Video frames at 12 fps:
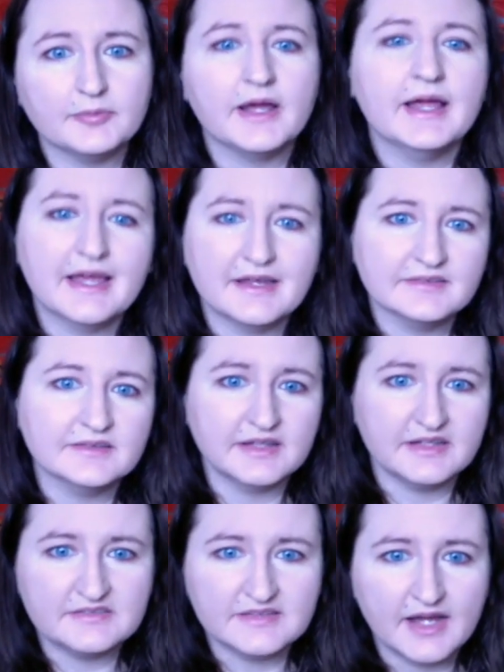I had to
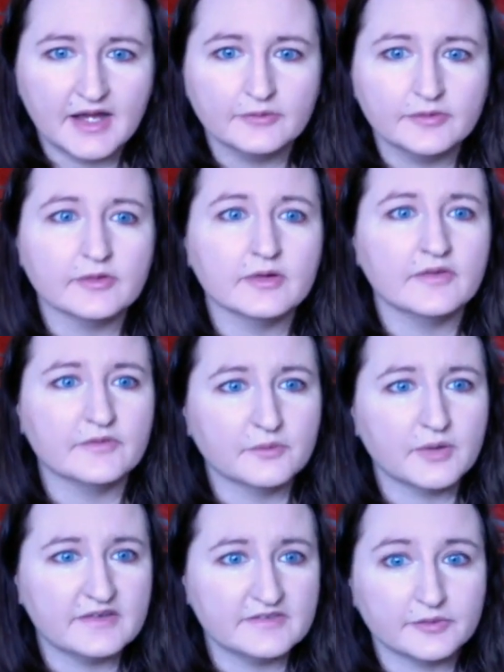lay down, or
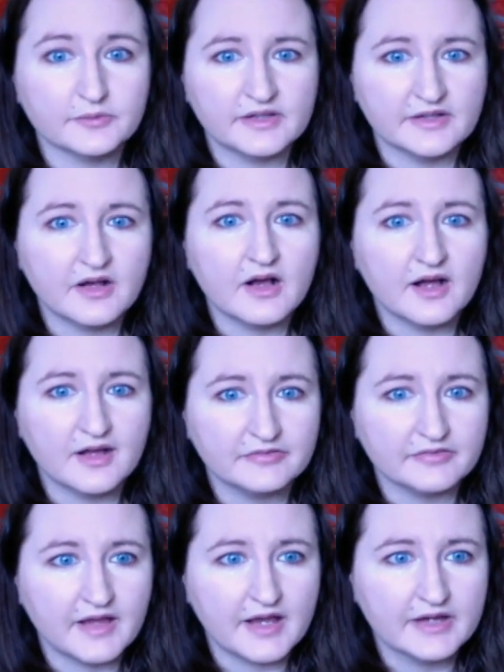otherwise I would get a hot
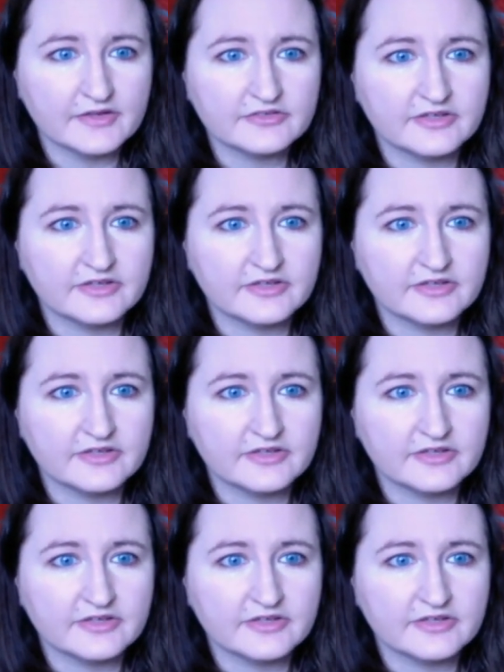flash